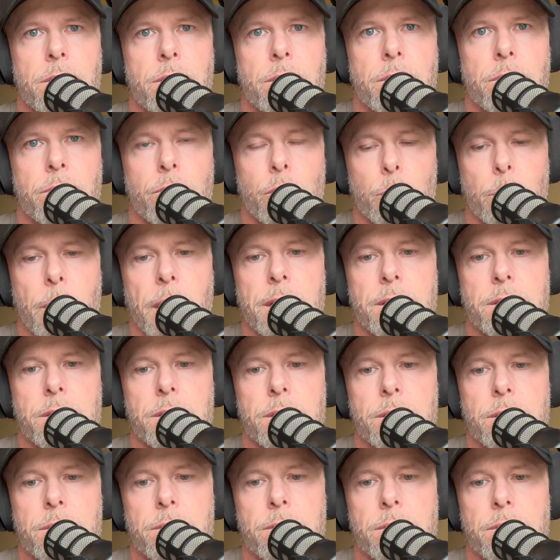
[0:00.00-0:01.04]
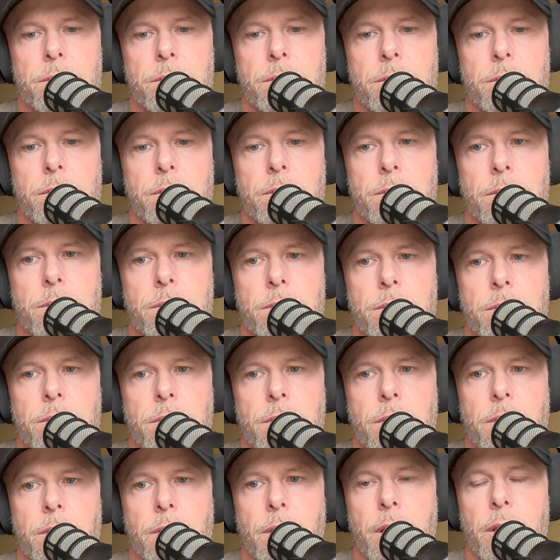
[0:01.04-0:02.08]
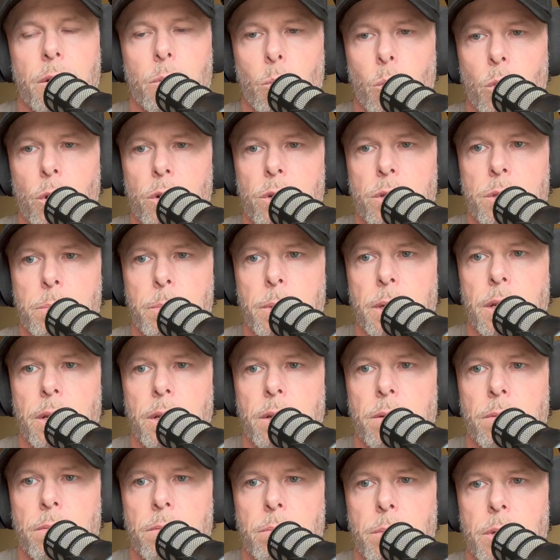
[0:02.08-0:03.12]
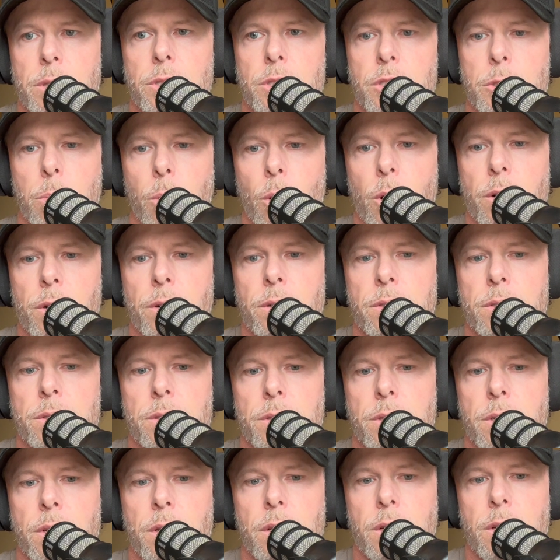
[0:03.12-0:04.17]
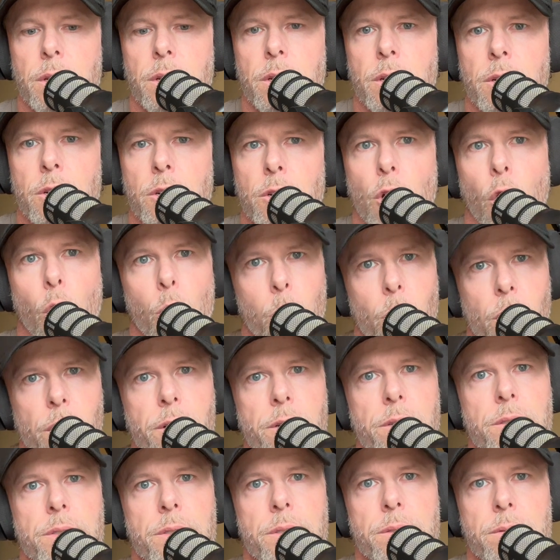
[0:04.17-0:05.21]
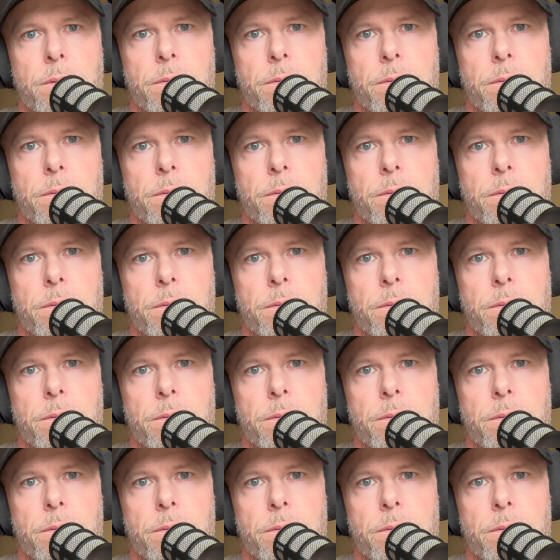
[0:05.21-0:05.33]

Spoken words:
roommates, and worse, being business partners, coworkers.